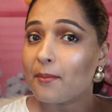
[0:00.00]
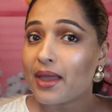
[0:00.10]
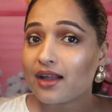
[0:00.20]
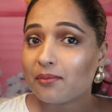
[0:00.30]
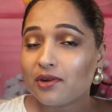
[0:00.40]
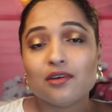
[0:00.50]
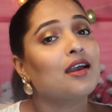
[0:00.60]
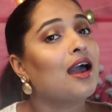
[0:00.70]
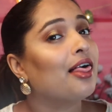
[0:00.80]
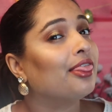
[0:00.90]
makeup look,
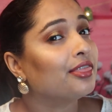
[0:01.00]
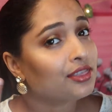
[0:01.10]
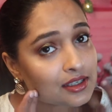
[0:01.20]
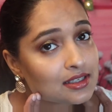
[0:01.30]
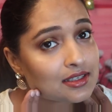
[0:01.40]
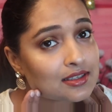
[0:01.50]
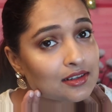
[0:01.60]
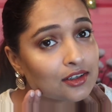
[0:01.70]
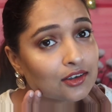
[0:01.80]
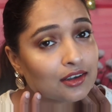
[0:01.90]
and this is the
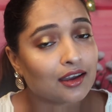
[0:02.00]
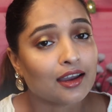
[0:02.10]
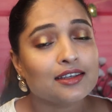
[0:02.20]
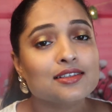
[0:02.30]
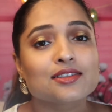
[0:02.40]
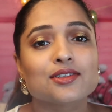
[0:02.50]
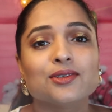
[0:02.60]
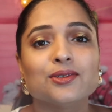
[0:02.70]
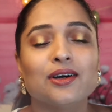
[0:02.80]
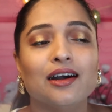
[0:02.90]
look, guys.
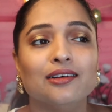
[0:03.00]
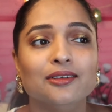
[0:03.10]
So